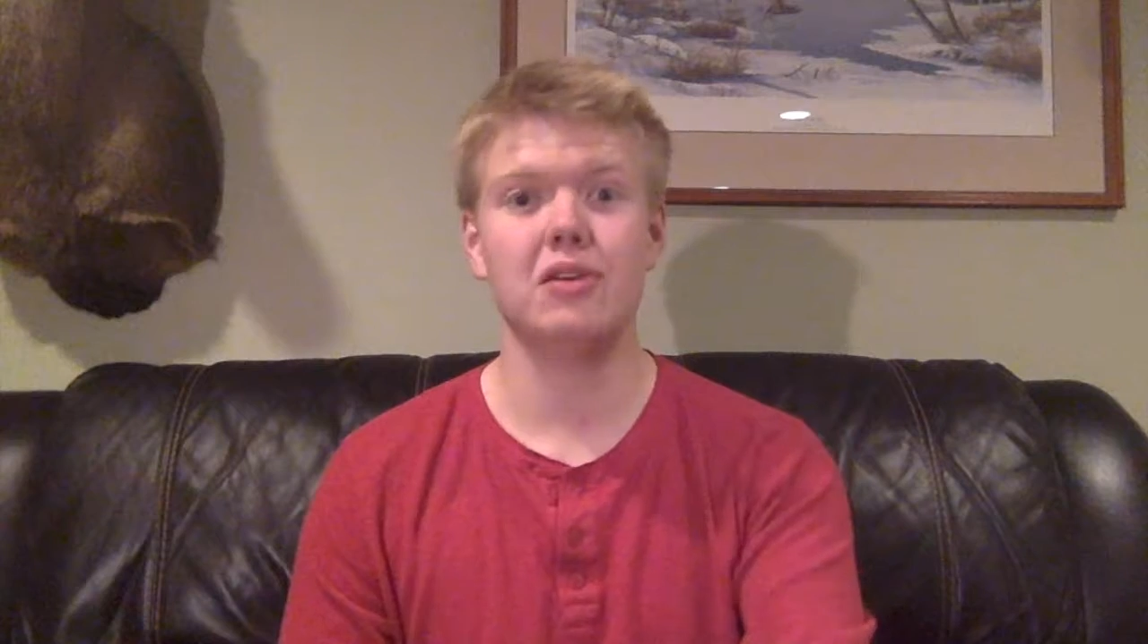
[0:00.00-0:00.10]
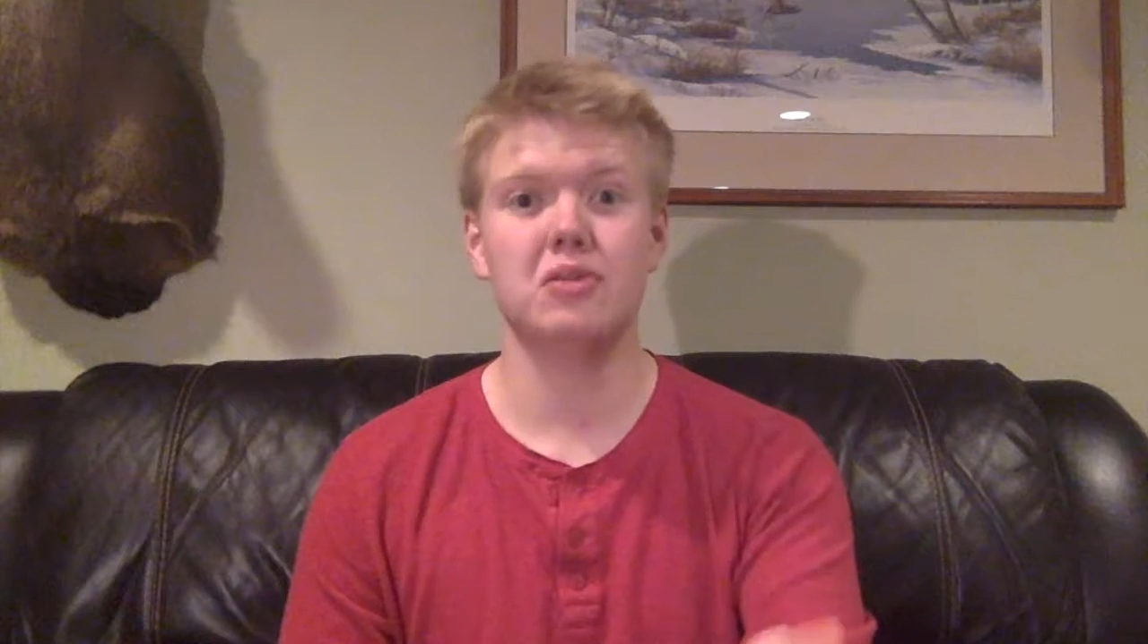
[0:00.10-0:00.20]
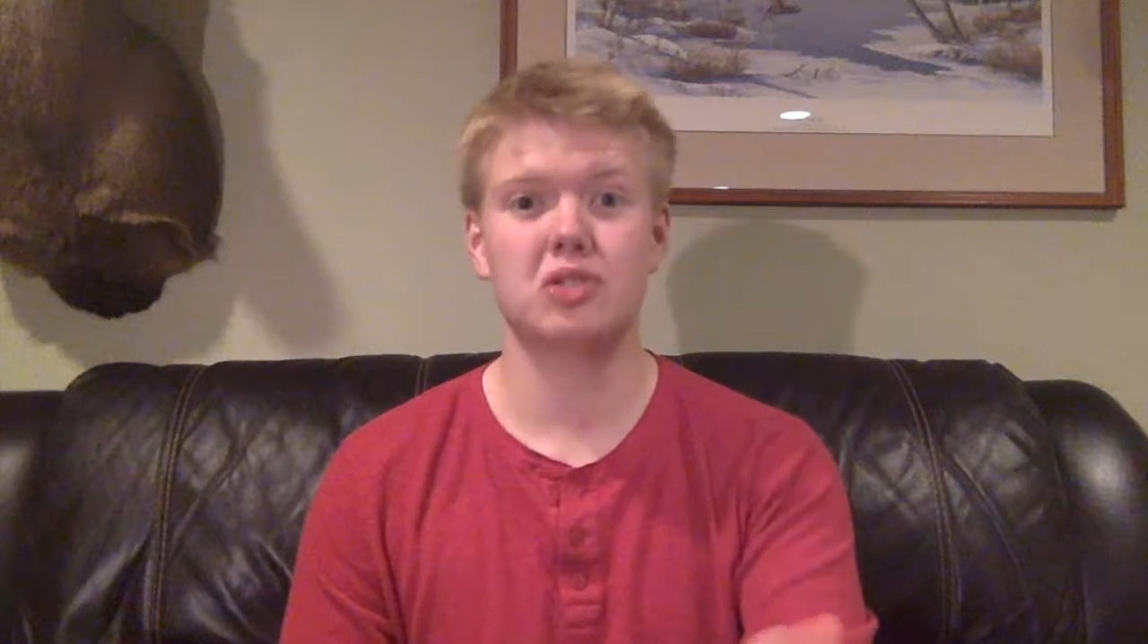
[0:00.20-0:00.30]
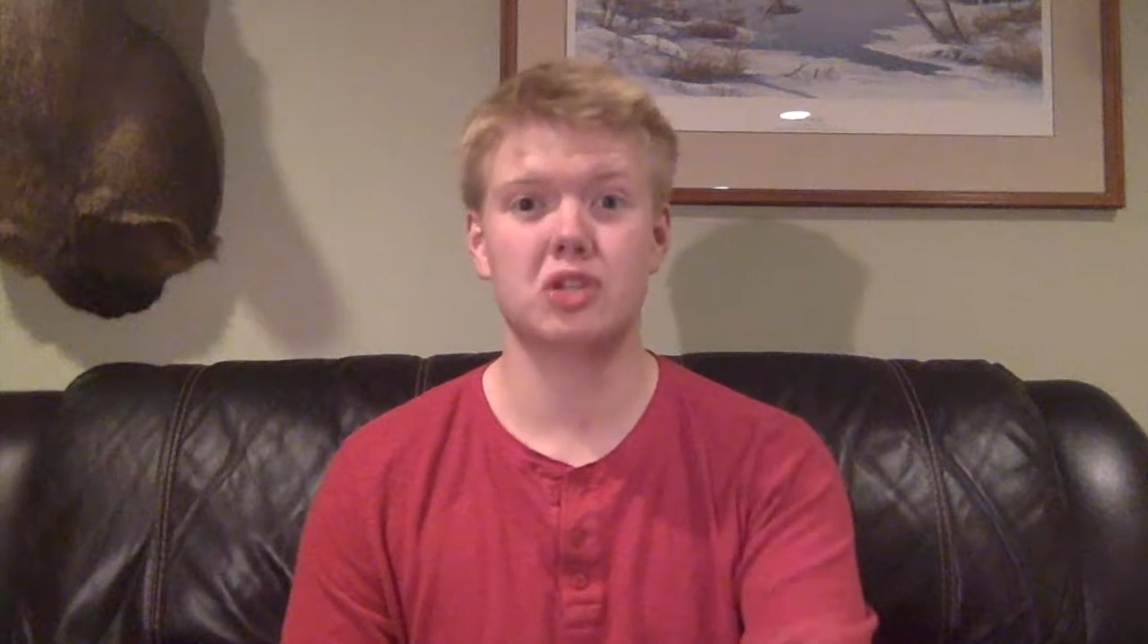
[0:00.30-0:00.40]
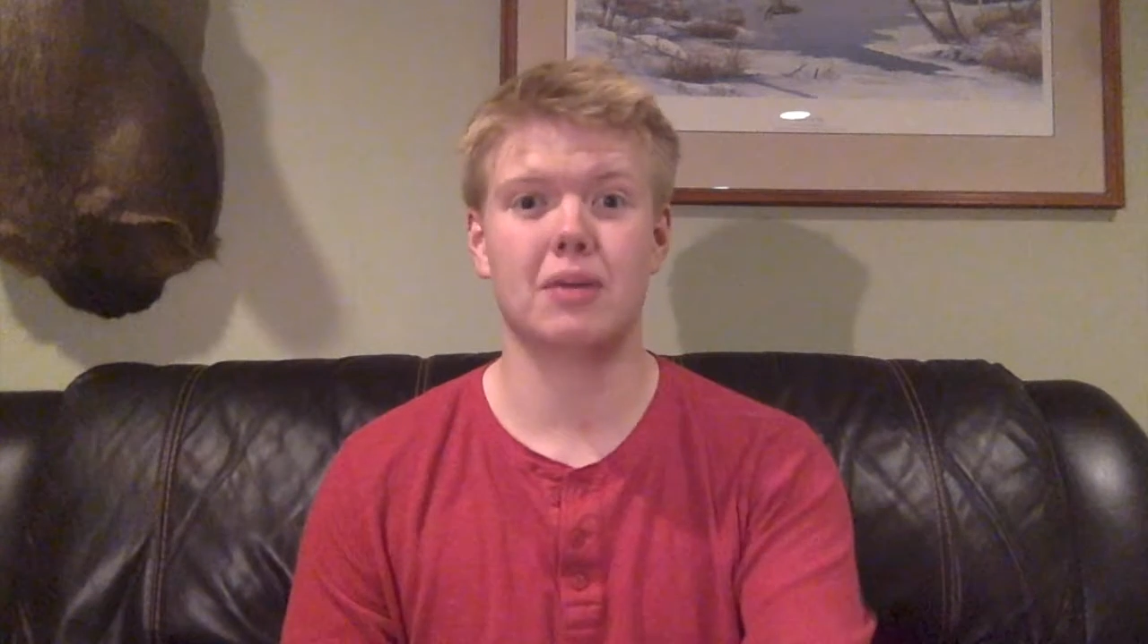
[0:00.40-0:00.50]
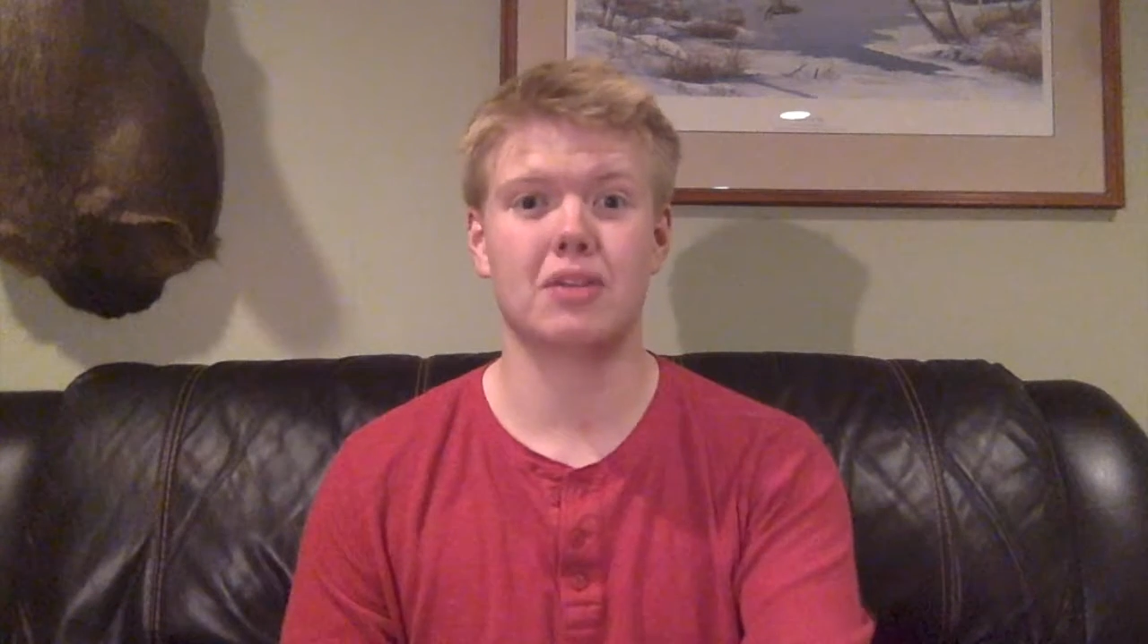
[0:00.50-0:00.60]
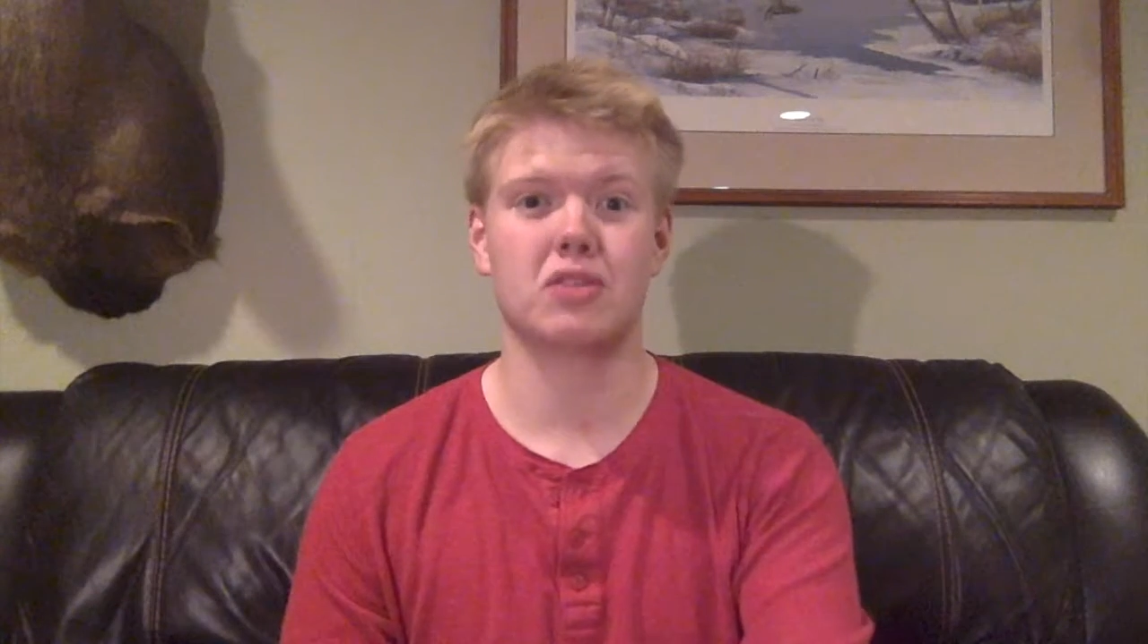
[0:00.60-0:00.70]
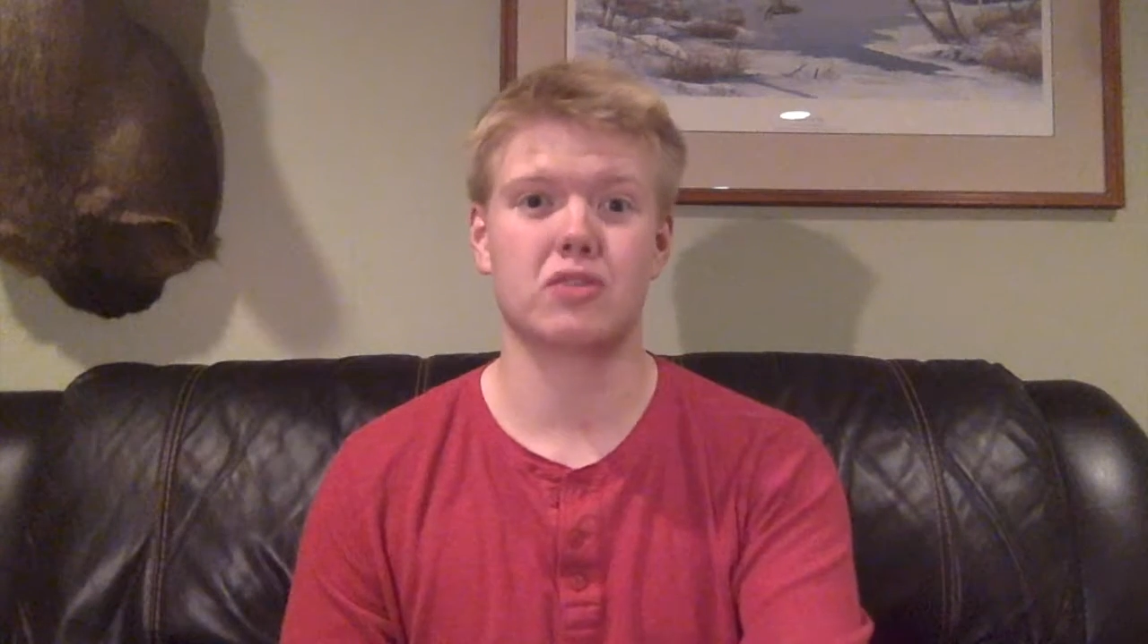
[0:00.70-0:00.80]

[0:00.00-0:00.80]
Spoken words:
you so much